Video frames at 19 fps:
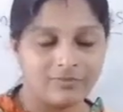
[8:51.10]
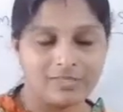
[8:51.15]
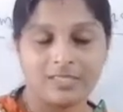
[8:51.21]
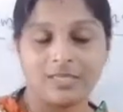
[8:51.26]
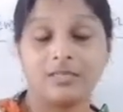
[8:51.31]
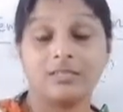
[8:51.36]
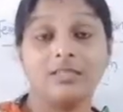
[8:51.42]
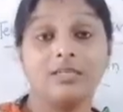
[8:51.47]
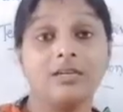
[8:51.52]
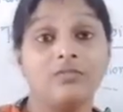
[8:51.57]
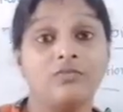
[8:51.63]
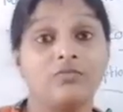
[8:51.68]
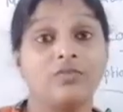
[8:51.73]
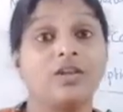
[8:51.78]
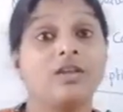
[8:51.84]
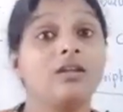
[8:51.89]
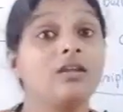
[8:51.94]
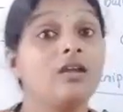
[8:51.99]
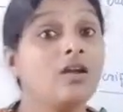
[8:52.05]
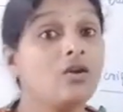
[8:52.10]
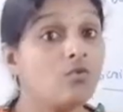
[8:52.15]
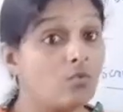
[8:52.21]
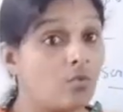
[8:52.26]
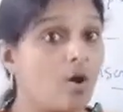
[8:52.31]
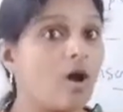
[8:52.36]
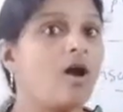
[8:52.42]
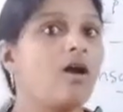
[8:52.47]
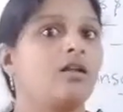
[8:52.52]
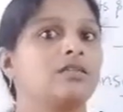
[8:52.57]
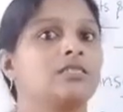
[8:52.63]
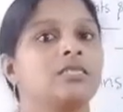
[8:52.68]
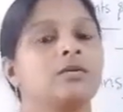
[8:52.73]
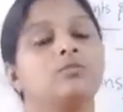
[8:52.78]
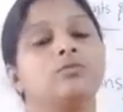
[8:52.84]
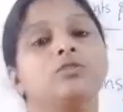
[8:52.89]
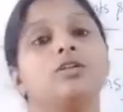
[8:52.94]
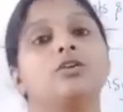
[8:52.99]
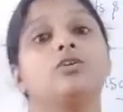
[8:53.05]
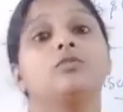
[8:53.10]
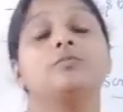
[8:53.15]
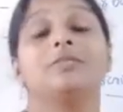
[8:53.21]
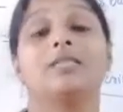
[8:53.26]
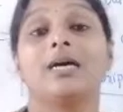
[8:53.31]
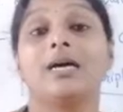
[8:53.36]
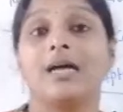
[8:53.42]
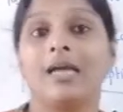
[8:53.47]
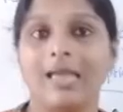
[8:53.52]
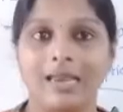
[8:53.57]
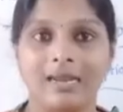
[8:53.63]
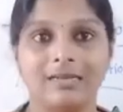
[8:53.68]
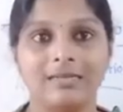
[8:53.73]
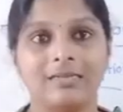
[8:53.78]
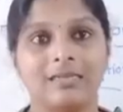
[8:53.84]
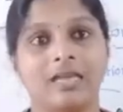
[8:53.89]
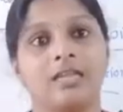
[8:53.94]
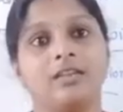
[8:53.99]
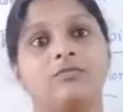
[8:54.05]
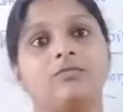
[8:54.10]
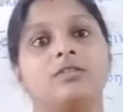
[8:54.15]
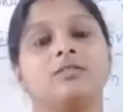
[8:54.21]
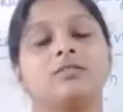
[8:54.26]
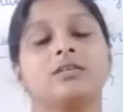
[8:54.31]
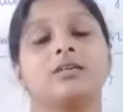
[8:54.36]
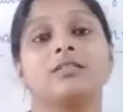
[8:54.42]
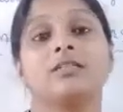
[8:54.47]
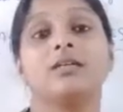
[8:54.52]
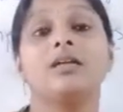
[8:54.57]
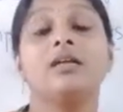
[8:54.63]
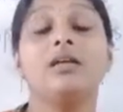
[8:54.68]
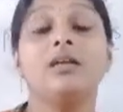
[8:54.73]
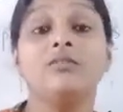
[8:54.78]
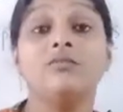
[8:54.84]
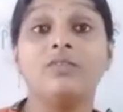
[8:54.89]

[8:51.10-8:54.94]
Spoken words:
are the different war Samudragupta held and which are the